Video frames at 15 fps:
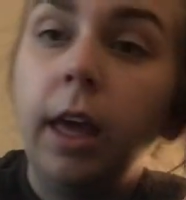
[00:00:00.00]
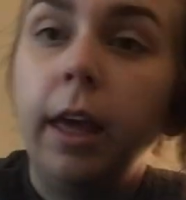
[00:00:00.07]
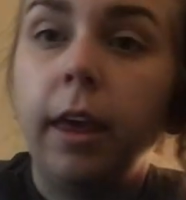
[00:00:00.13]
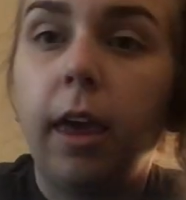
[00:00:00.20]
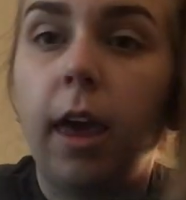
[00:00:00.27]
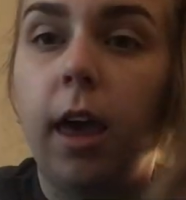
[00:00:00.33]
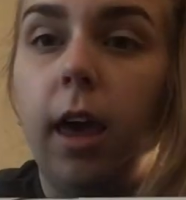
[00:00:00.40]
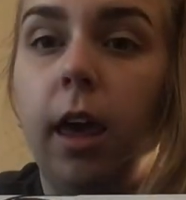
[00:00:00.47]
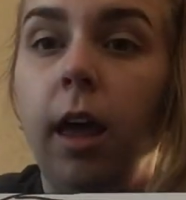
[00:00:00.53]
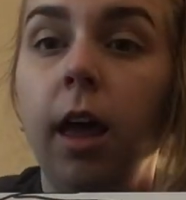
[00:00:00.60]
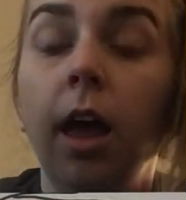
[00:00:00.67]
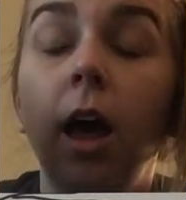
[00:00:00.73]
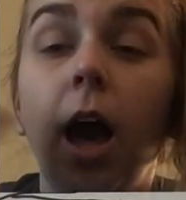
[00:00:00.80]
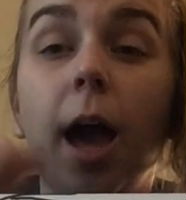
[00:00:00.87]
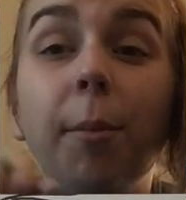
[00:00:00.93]
Okay,
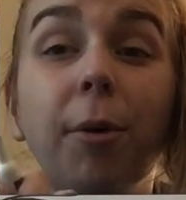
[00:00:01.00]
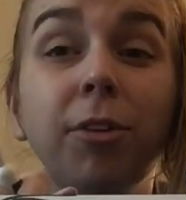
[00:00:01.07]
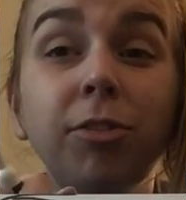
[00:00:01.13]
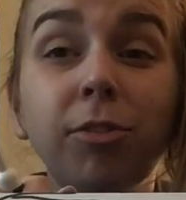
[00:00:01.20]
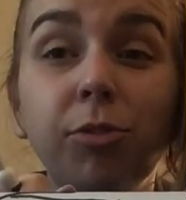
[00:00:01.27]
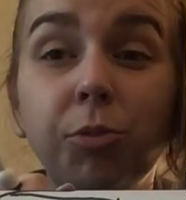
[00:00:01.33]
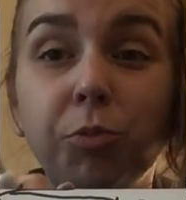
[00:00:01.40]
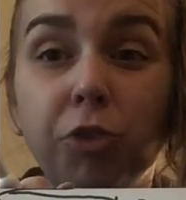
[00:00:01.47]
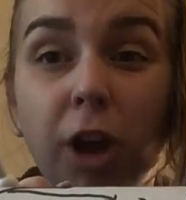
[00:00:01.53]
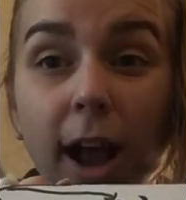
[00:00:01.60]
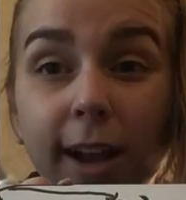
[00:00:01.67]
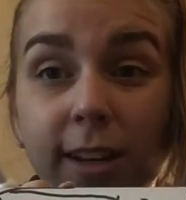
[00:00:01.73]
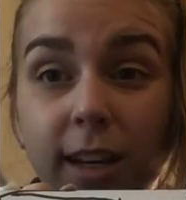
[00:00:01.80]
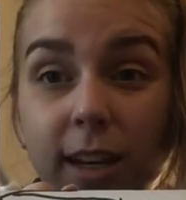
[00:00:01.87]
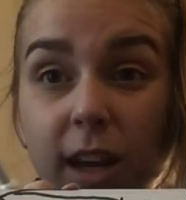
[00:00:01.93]
I'm also
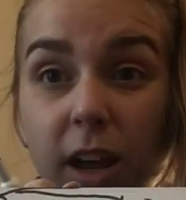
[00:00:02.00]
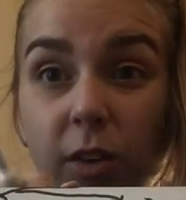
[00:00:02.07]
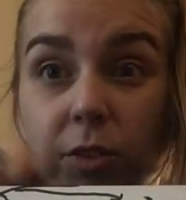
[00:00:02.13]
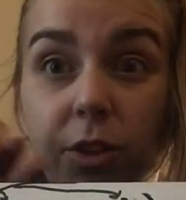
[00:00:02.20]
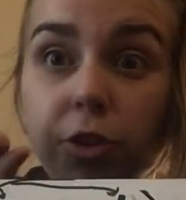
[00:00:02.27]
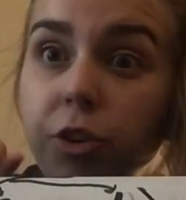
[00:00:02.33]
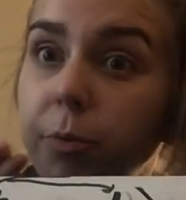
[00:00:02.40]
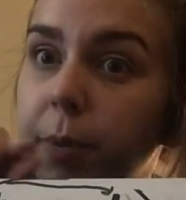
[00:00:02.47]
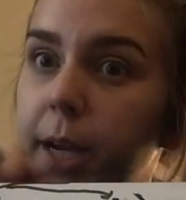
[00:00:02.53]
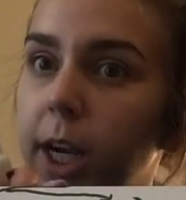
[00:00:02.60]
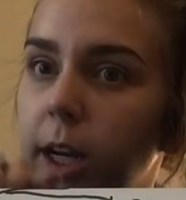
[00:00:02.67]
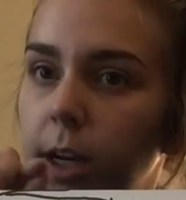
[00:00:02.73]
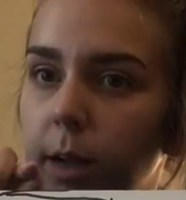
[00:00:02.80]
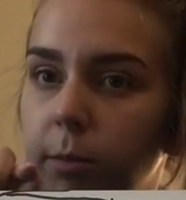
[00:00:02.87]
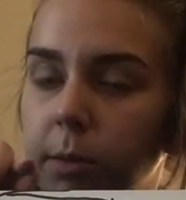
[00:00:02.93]
subtracting now. These are bigger
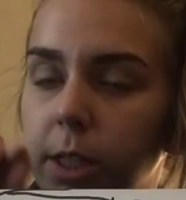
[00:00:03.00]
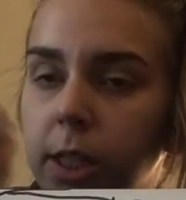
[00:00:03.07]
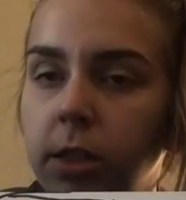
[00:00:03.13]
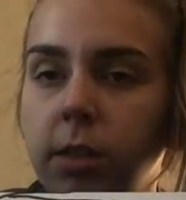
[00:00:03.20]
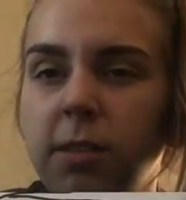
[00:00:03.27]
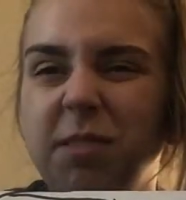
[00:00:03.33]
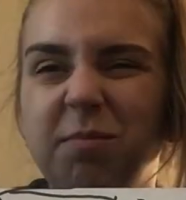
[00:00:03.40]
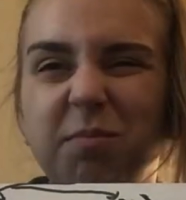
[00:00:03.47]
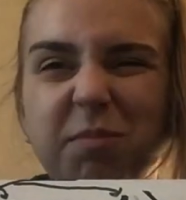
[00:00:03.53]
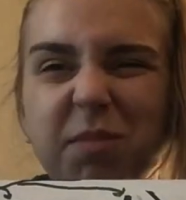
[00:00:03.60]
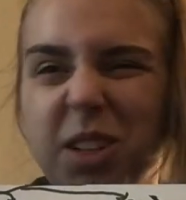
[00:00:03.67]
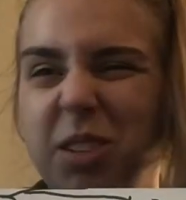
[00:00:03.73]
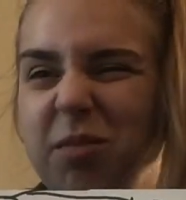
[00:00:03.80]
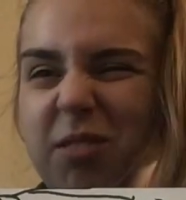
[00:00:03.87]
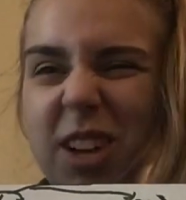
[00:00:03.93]
numbers,
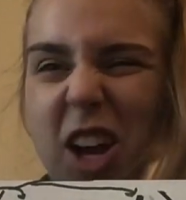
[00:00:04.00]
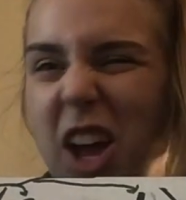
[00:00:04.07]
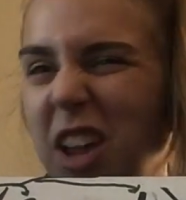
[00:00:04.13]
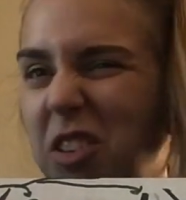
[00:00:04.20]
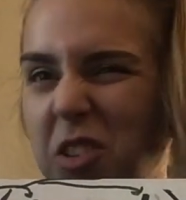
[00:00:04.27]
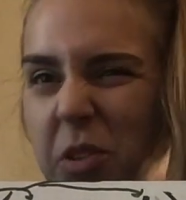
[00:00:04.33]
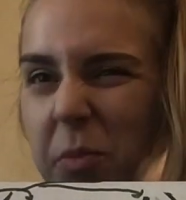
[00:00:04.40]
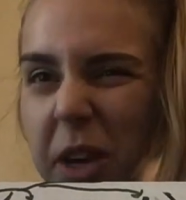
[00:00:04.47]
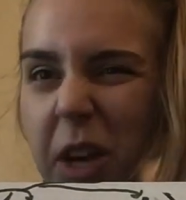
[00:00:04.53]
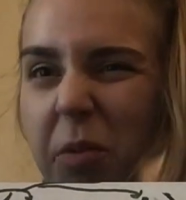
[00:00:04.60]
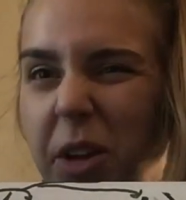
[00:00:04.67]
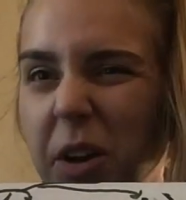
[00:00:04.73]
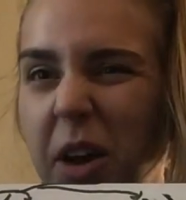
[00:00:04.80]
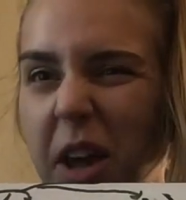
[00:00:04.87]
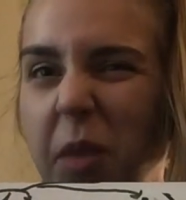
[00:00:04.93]
but not too big. We
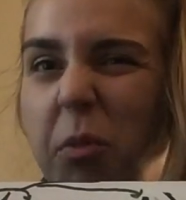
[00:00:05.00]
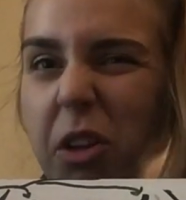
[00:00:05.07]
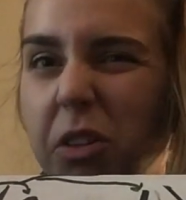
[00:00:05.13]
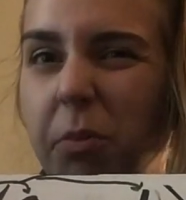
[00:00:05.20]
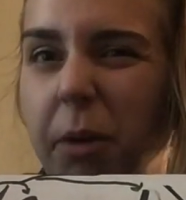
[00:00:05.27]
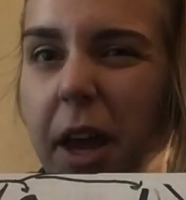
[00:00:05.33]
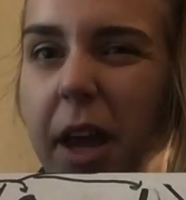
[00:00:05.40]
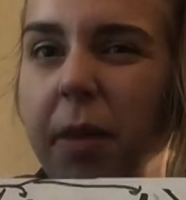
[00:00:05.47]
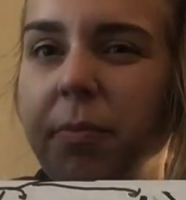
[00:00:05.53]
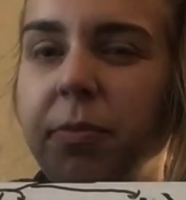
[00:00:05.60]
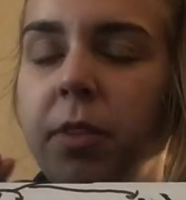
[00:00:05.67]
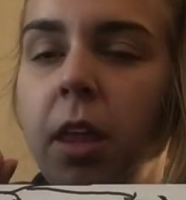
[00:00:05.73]
know how to multiply them.